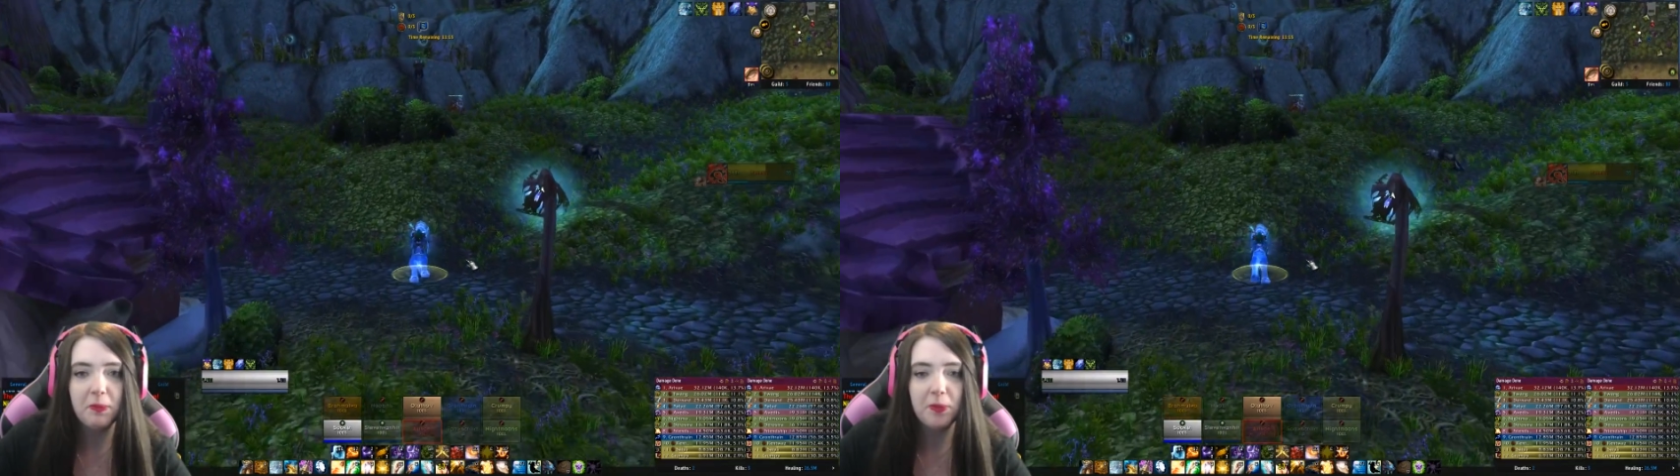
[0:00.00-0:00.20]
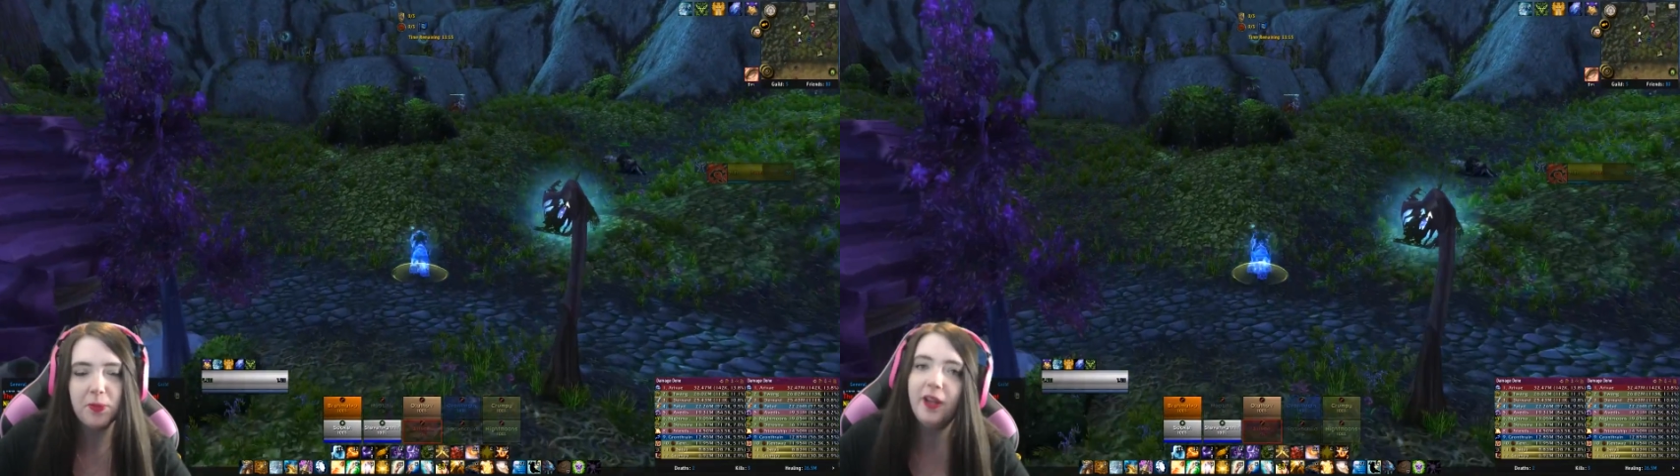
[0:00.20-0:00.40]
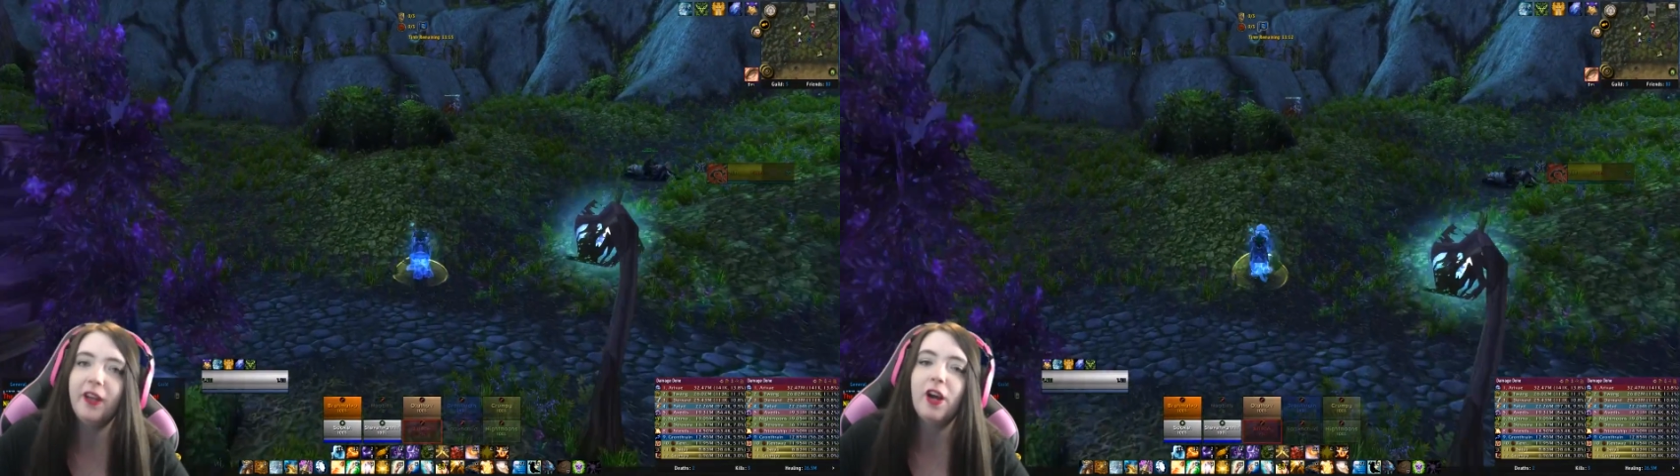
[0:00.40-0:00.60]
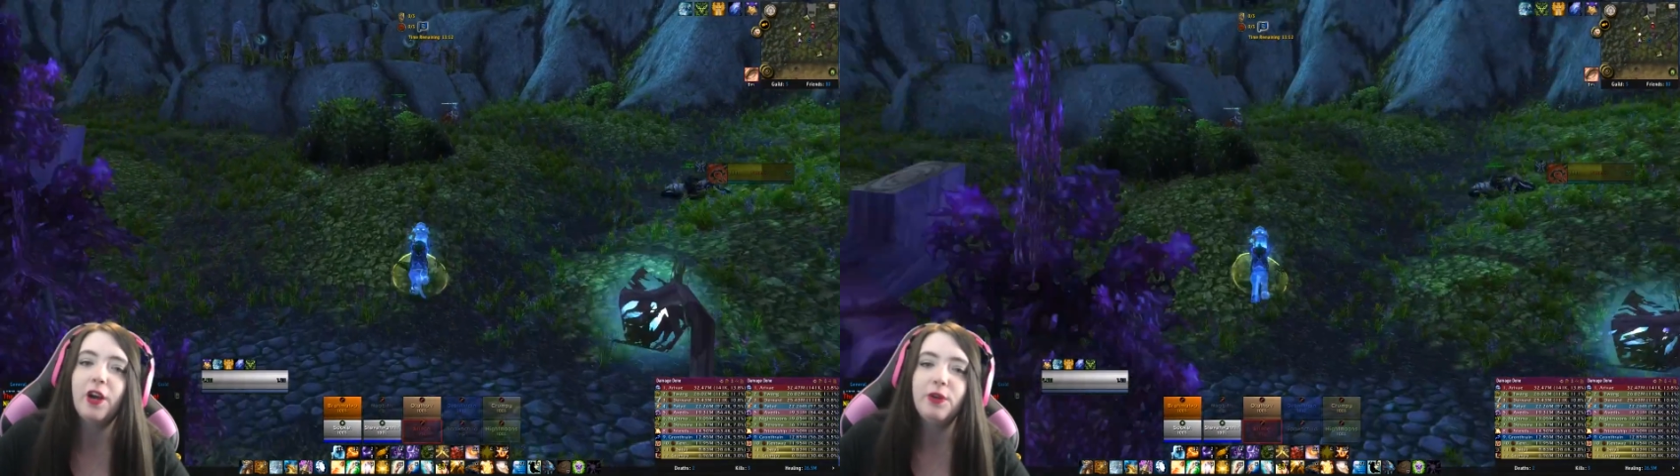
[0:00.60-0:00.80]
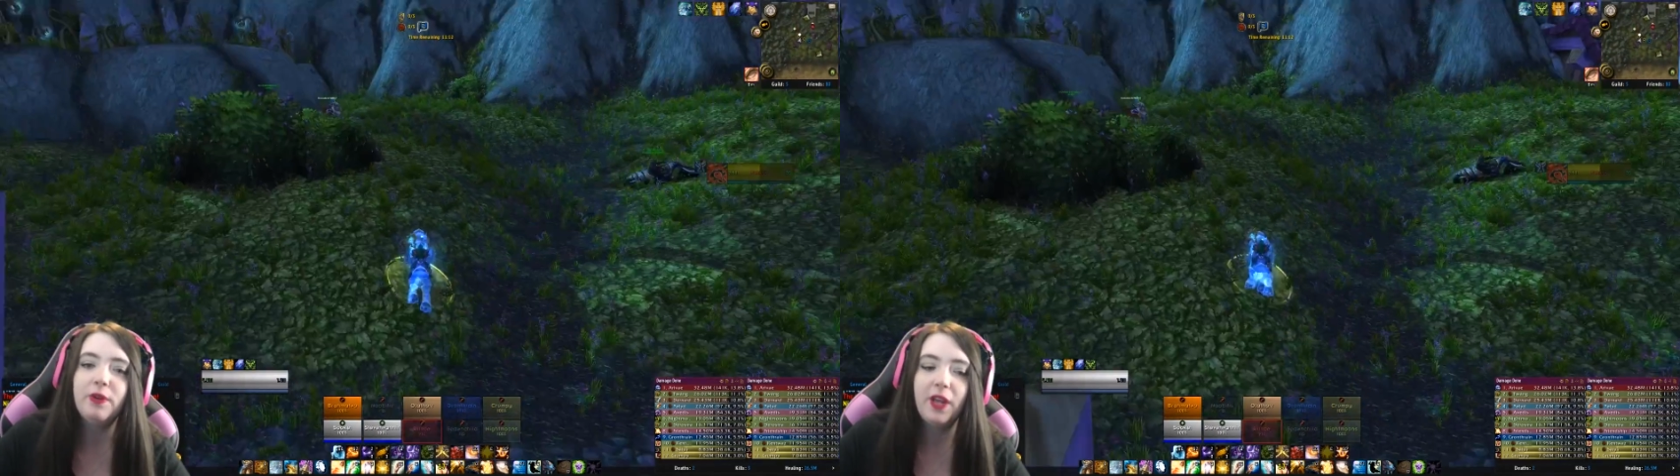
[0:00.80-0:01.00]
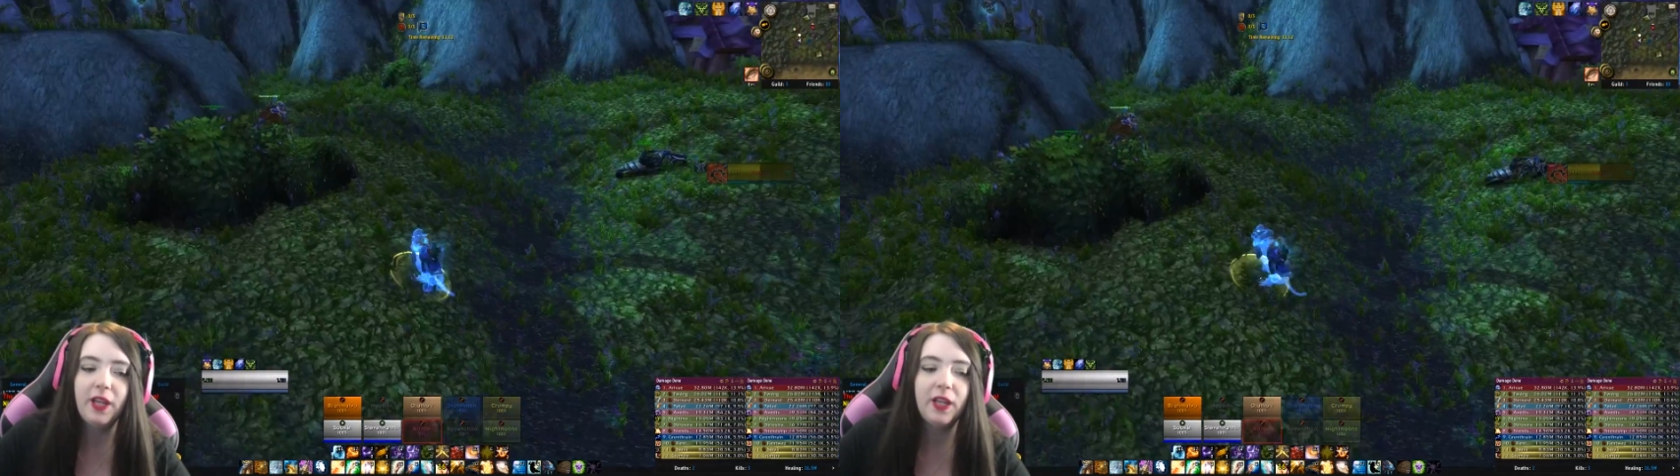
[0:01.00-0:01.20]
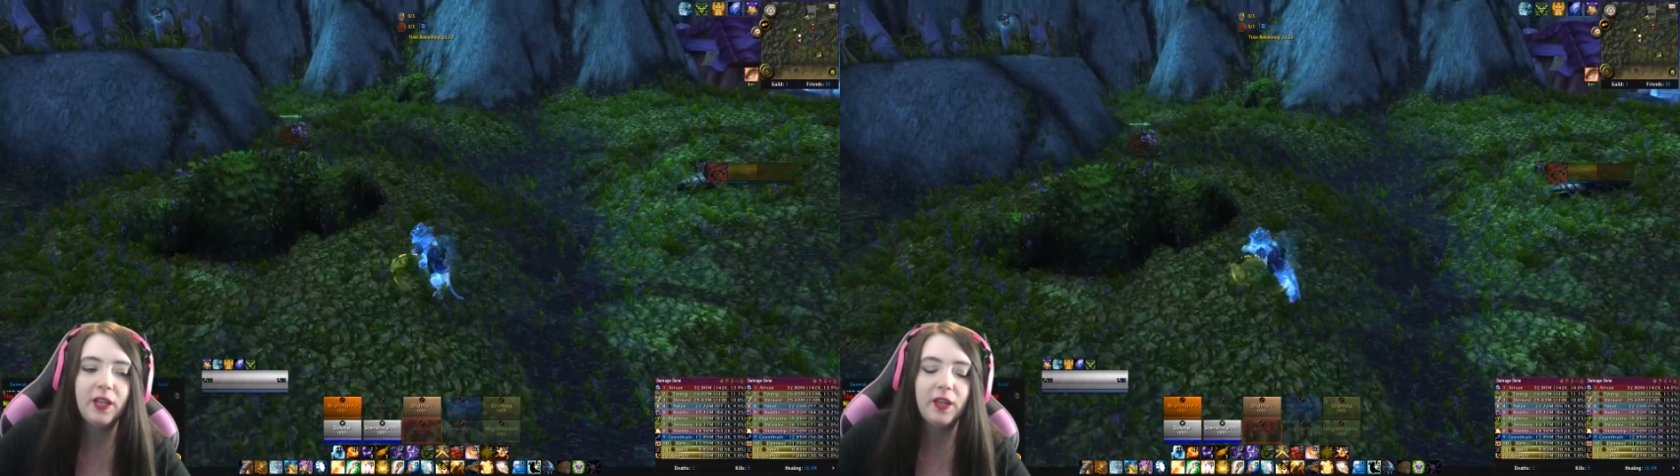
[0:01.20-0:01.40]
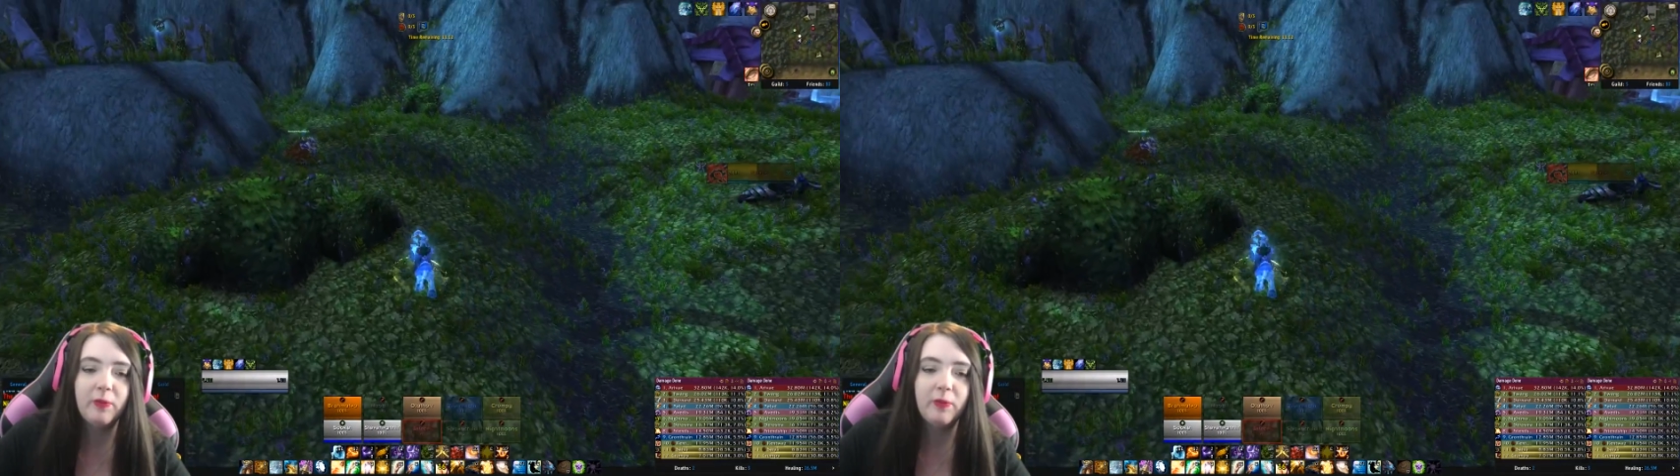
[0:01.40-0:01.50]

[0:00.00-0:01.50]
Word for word: and people were like, "Are you naked?"